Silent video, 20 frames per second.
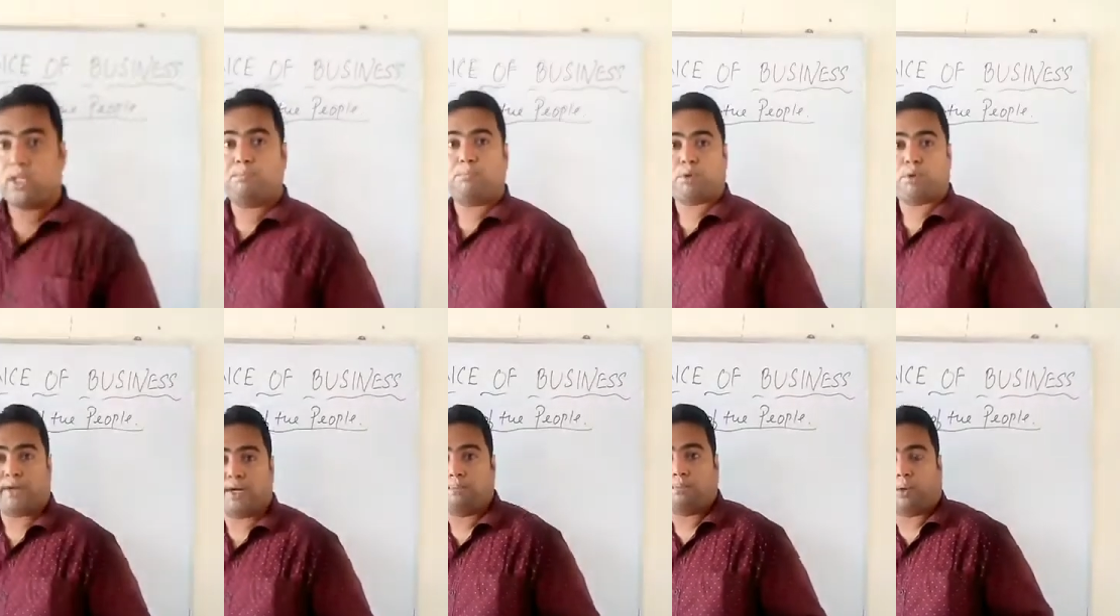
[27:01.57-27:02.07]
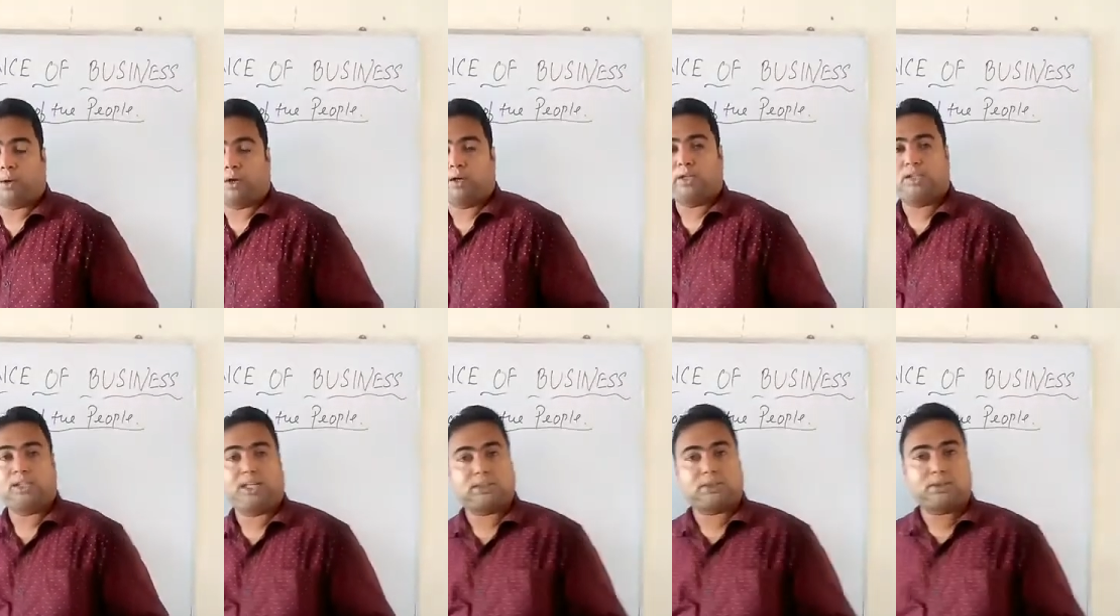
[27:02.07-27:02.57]
important
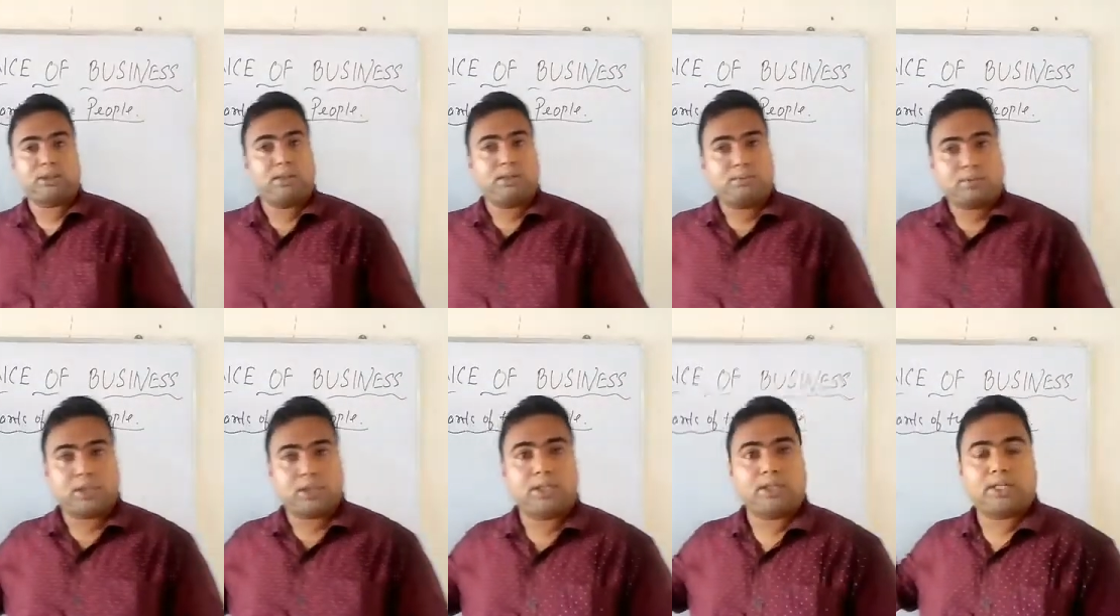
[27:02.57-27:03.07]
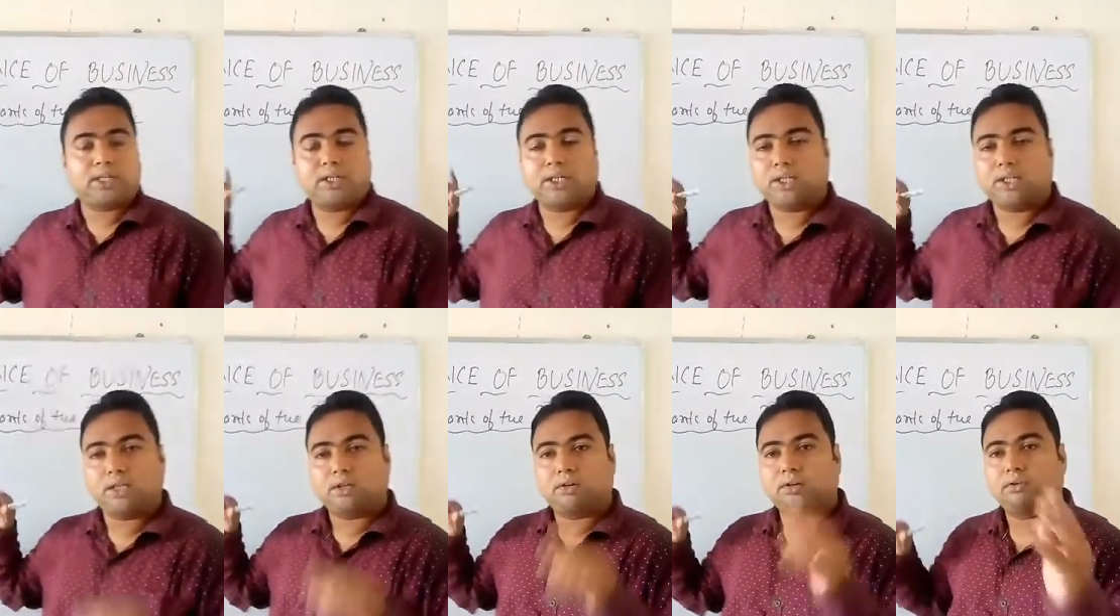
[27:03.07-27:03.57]
point. That's why I'm
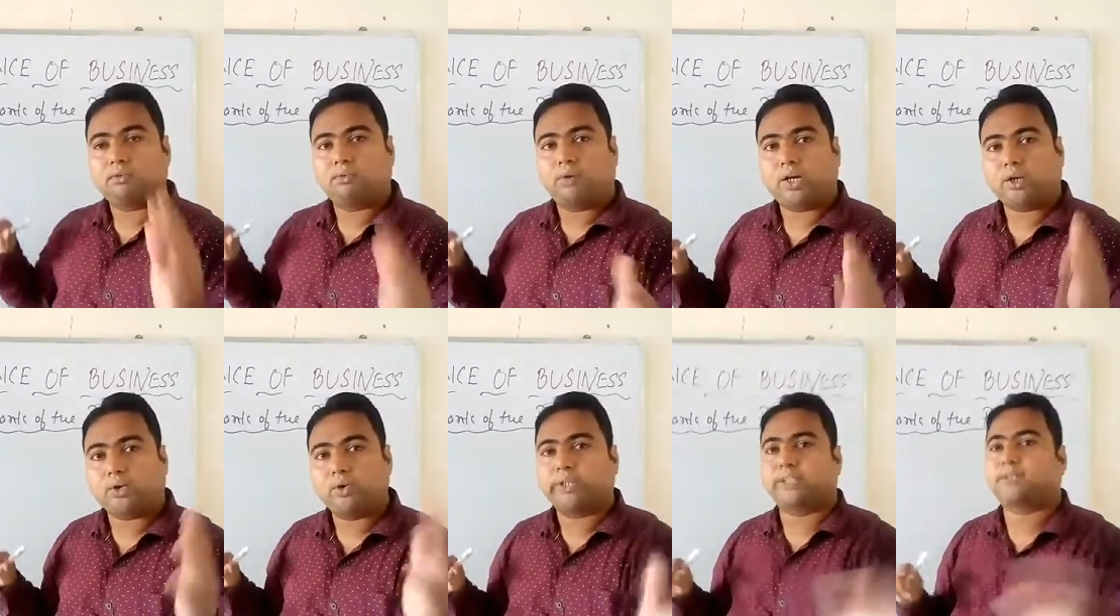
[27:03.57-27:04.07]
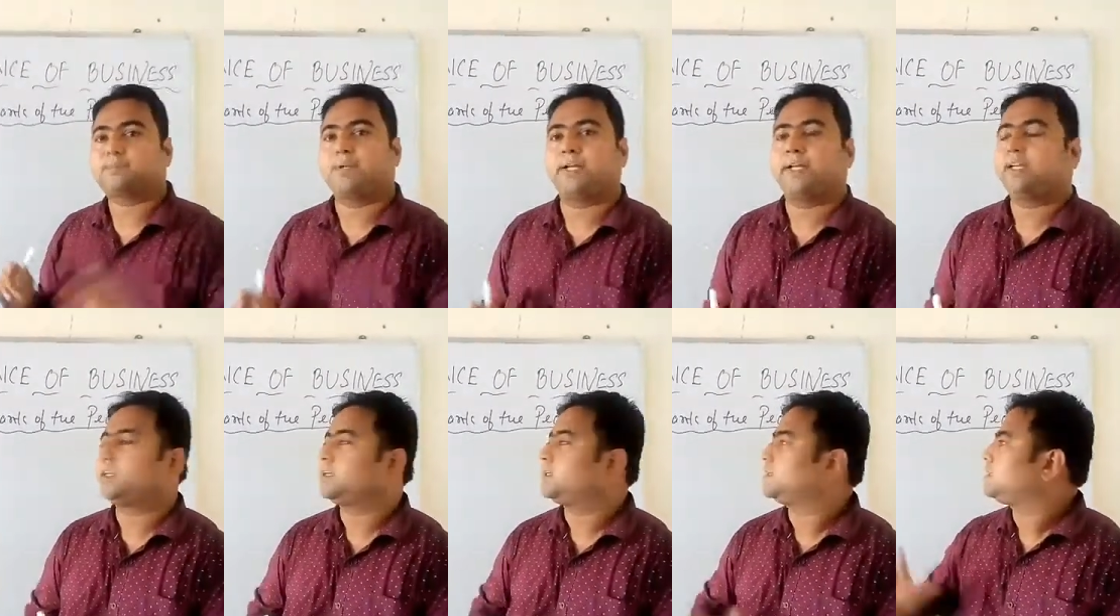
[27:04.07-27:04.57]
thinking what to
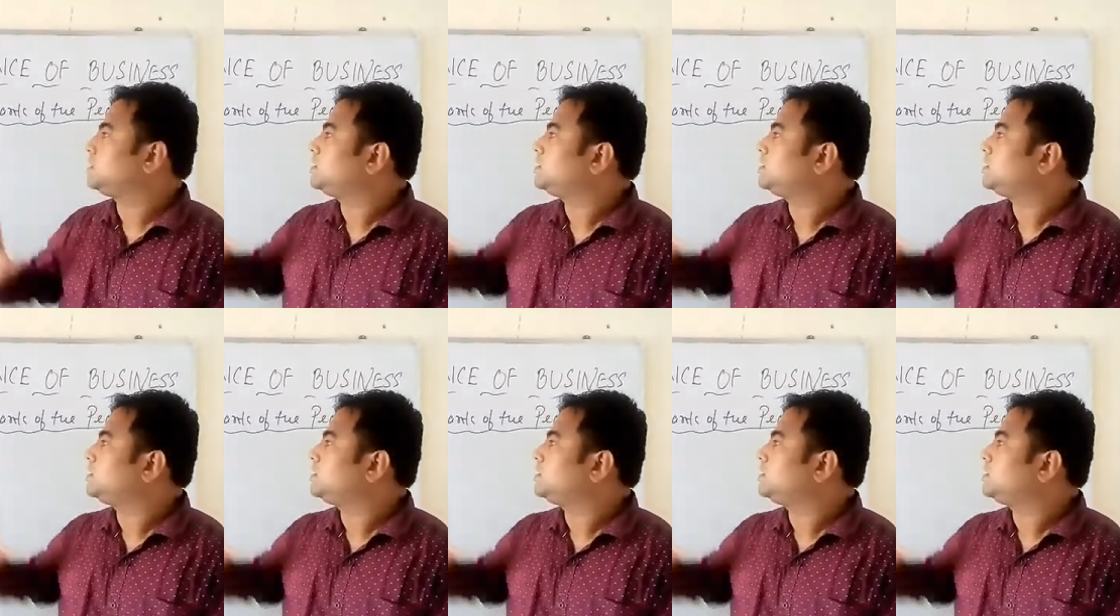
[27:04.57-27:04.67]
explain.